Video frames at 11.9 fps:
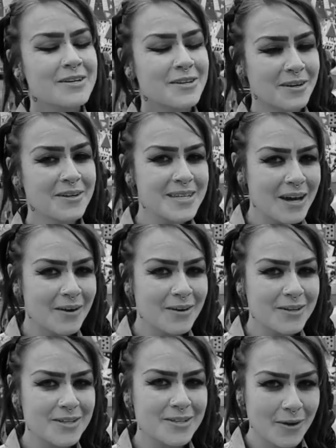Turns out
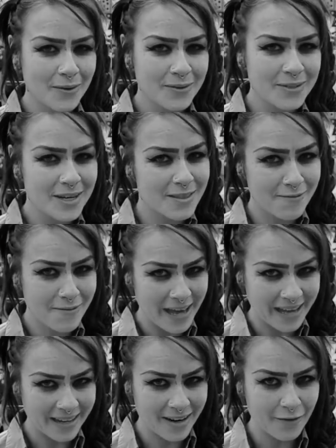she's owned the
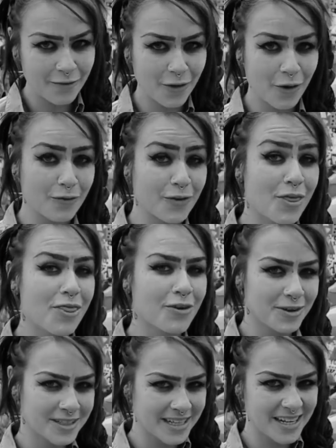van for over
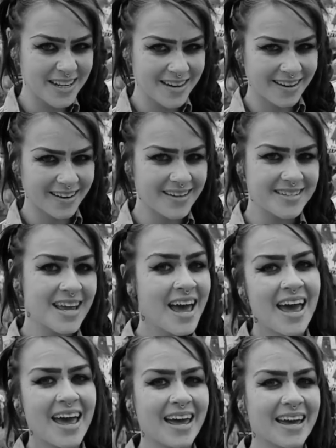13 years,
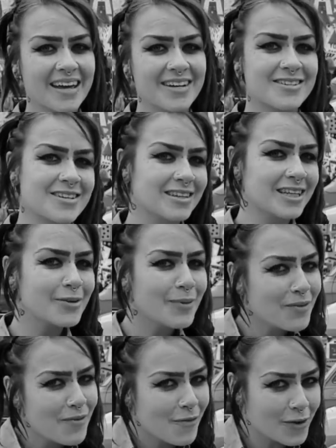and she's a little
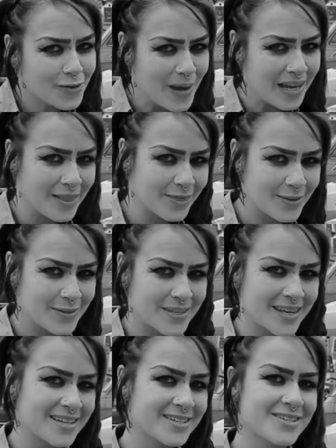bit of a Volkswagen
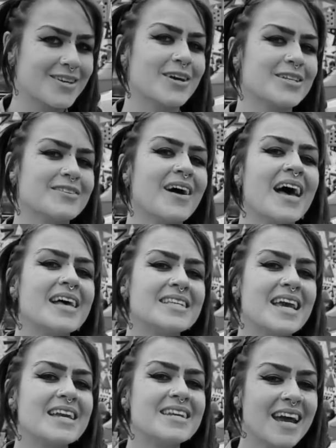enthusiast. She also has
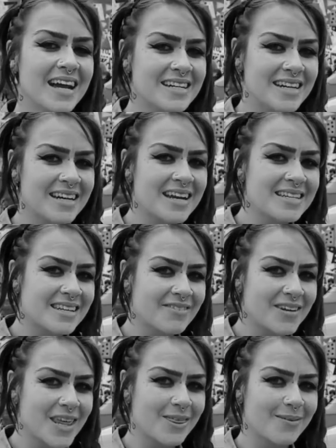a
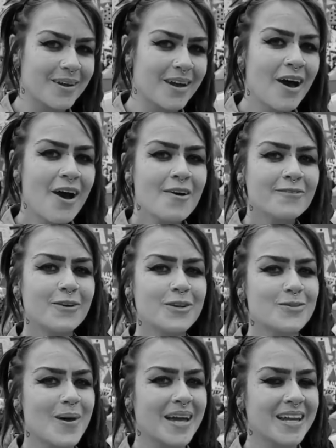1973
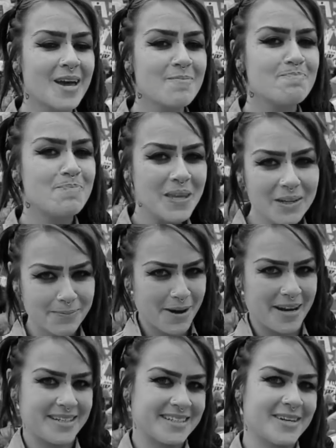Volkswagen Beetle
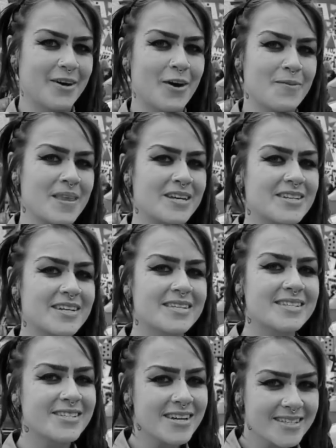project at home that she has
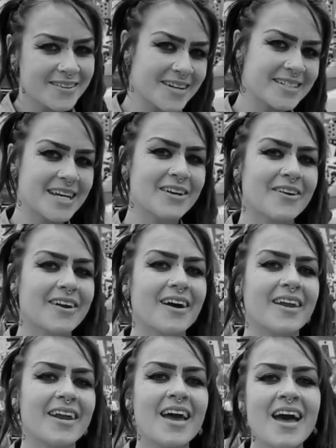just started tinkering
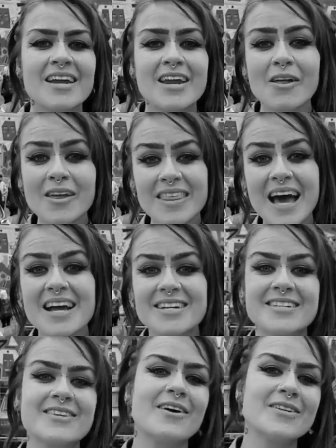on. Not only that,
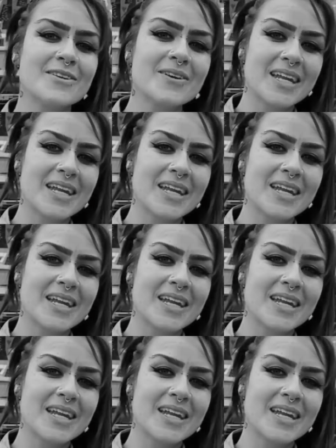she's also